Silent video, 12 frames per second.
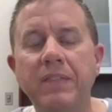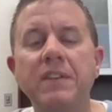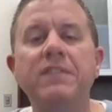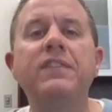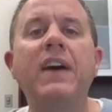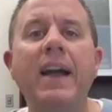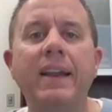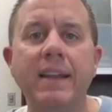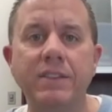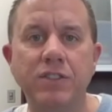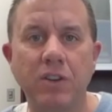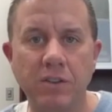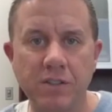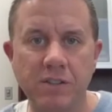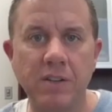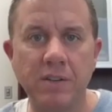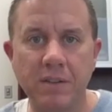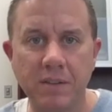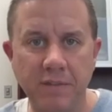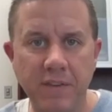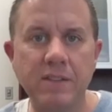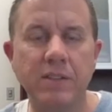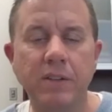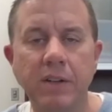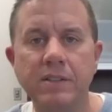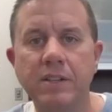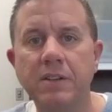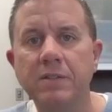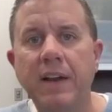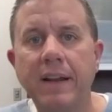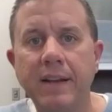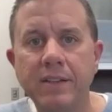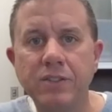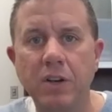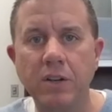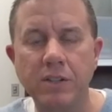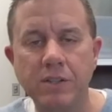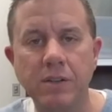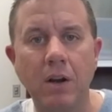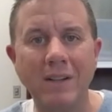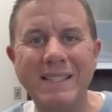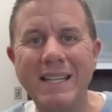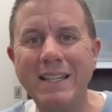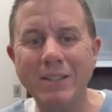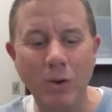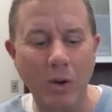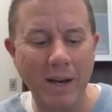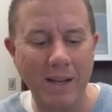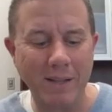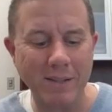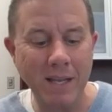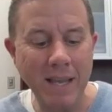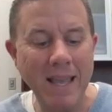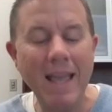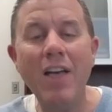but the finance charges, the fees that are considered finance charges are $10,000,